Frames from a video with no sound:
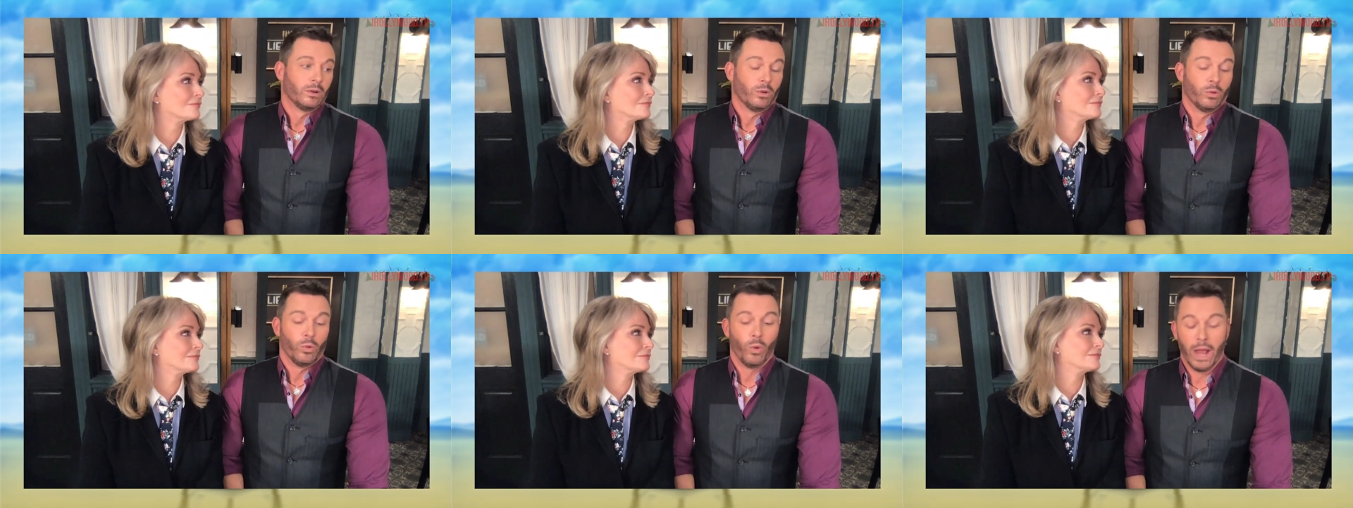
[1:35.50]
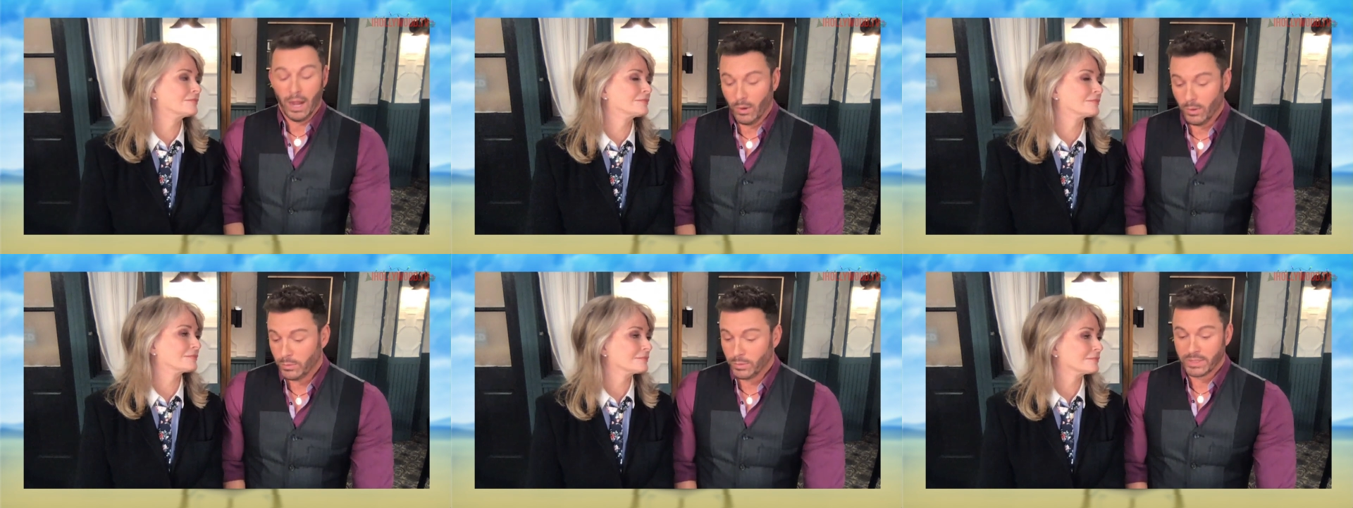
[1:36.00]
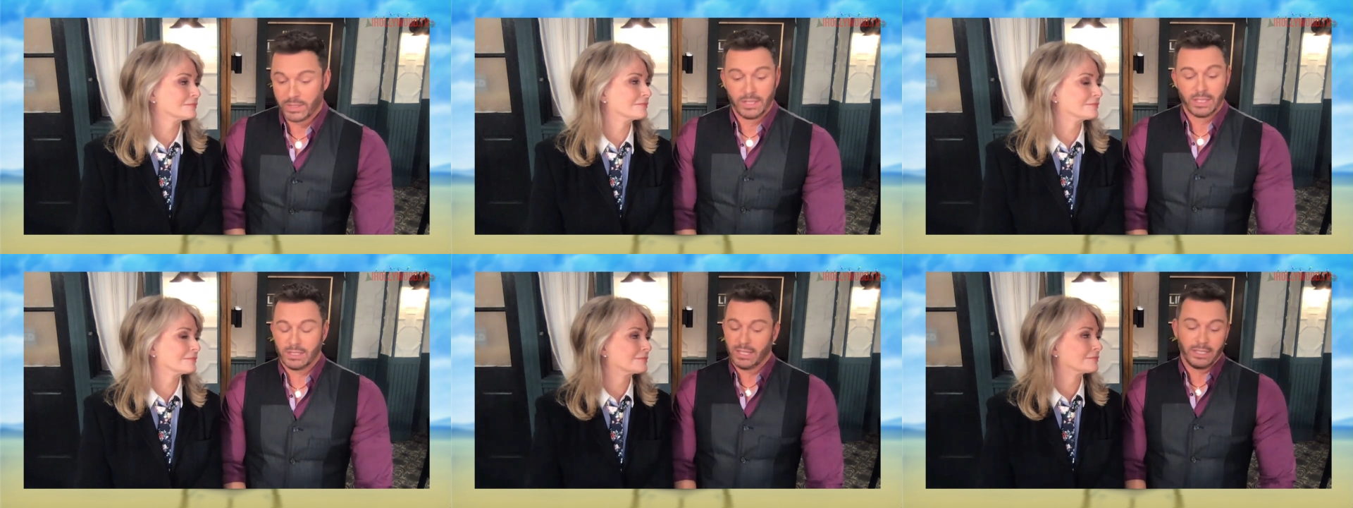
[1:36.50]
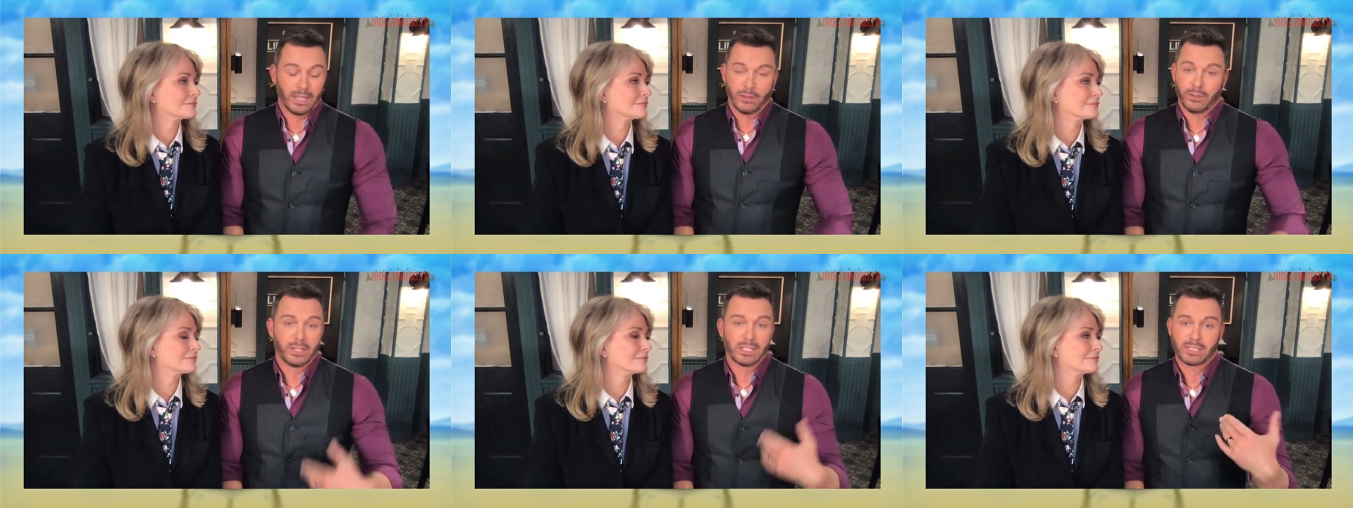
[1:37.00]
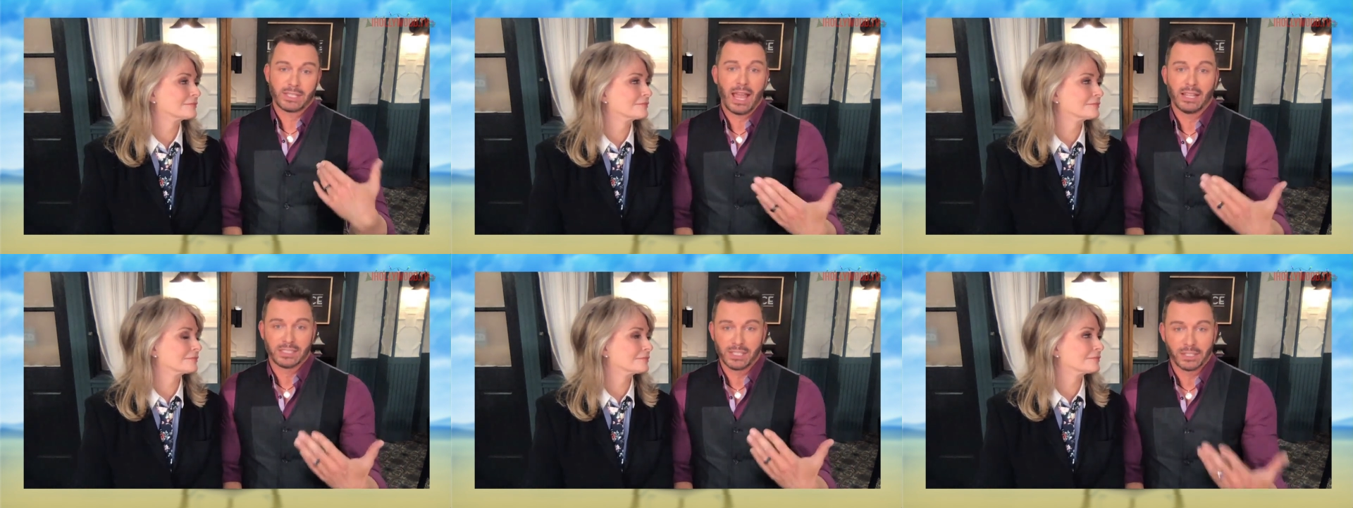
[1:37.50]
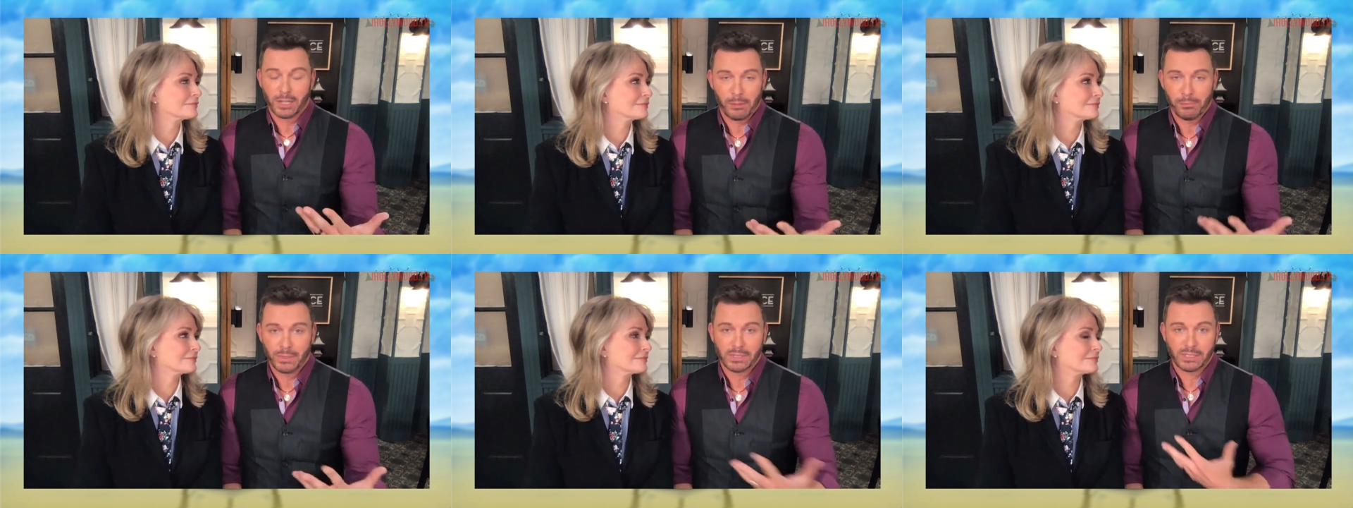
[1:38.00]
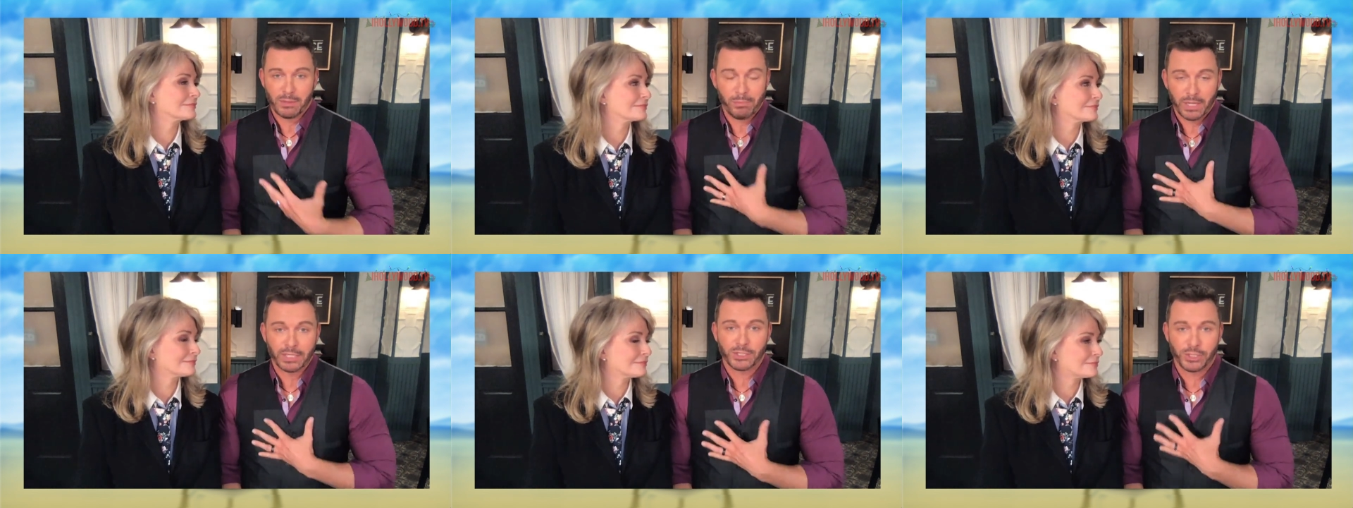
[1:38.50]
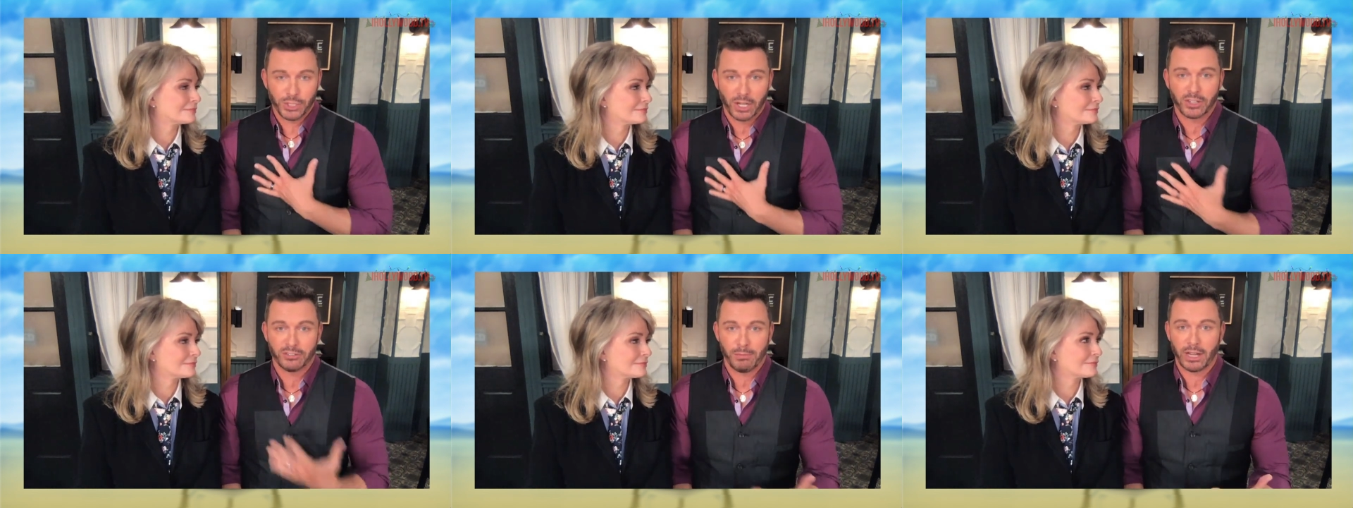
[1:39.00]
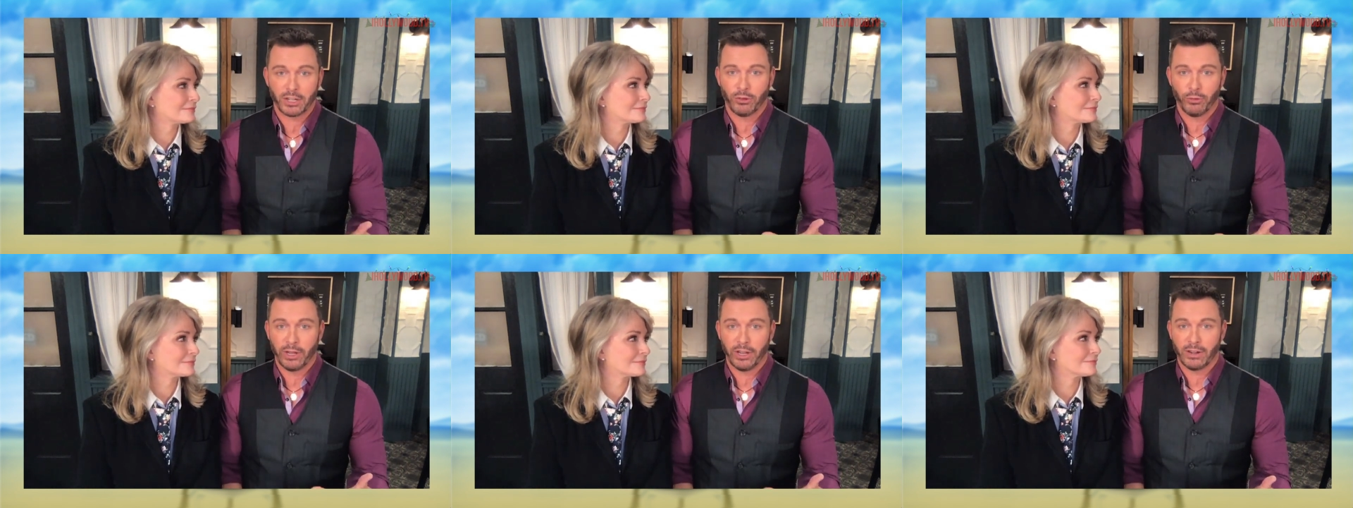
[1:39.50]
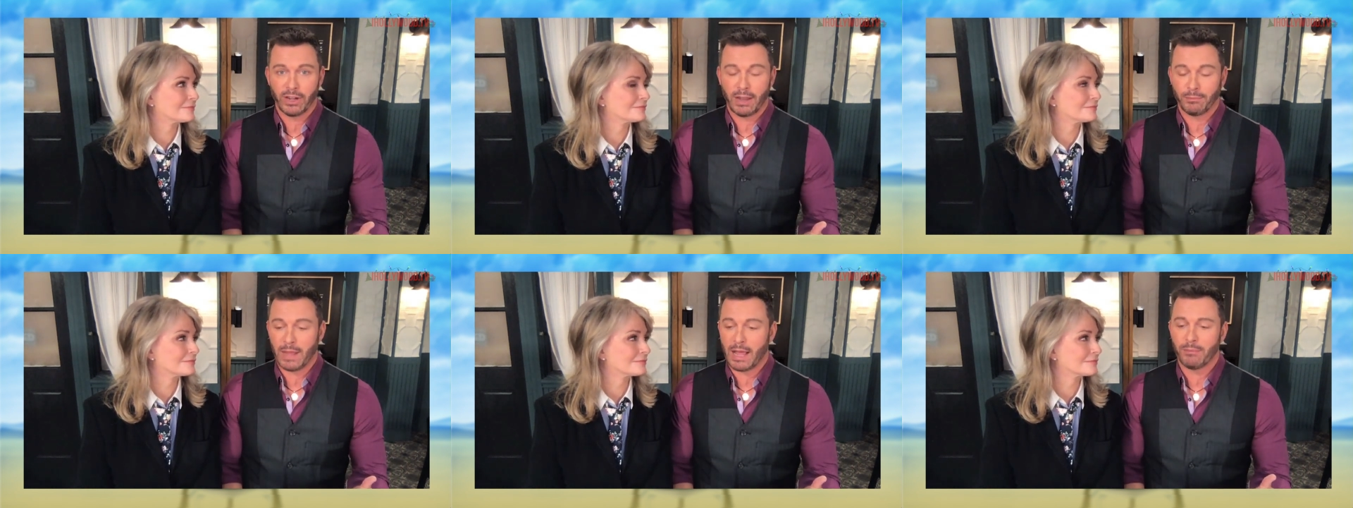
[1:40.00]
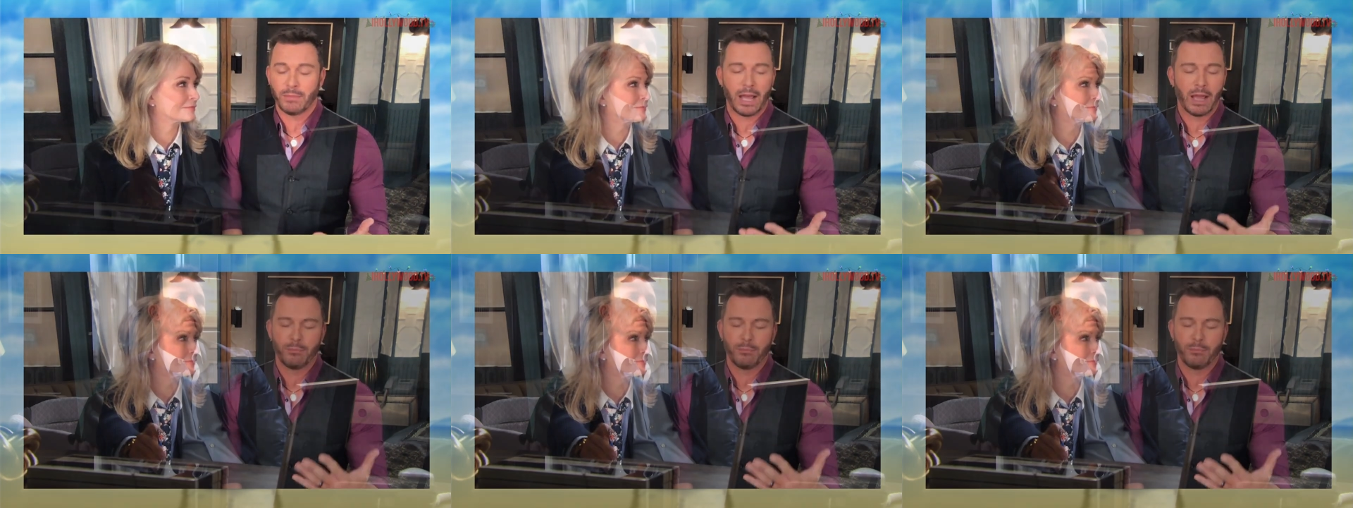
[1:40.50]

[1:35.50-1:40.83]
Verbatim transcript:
Speaker 1: Wow. Well, the, the, yeah, this has encompassed the biggest chunk of my career, and I'm I'm I'm